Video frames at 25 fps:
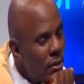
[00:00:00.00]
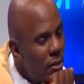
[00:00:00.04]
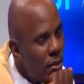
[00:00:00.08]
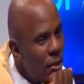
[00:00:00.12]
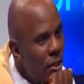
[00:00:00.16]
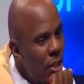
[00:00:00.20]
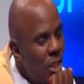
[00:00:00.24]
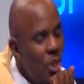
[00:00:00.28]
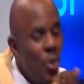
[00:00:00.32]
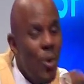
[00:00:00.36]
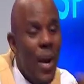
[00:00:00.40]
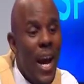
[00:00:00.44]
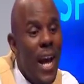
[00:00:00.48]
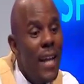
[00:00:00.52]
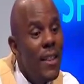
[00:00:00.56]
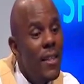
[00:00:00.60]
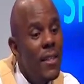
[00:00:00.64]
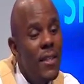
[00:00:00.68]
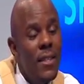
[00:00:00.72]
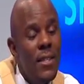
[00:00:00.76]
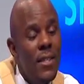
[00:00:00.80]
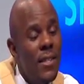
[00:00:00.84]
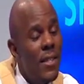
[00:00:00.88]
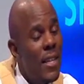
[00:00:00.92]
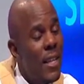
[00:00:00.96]
Because you had
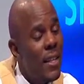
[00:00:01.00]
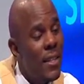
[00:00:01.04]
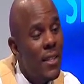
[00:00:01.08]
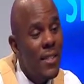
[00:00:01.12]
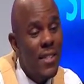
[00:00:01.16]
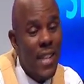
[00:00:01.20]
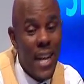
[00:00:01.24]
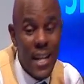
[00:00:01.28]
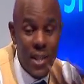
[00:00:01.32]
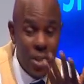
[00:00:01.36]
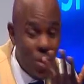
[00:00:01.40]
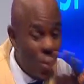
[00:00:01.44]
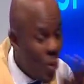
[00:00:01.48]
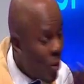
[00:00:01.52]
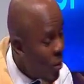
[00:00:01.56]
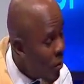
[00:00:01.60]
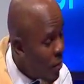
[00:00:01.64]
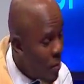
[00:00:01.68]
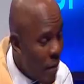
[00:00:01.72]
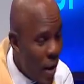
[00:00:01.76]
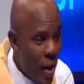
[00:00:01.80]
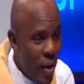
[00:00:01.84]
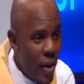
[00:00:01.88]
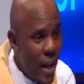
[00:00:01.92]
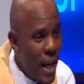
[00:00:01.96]
skills. I saw it with
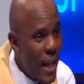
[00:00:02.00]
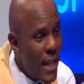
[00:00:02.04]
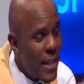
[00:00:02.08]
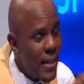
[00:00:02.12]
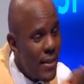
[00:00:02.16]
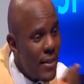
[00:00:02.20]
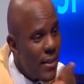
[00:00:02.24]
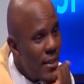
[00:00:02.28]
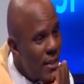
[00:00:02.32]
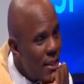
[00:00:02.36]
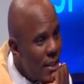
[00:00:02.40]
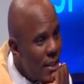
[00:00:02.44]
my own eyes.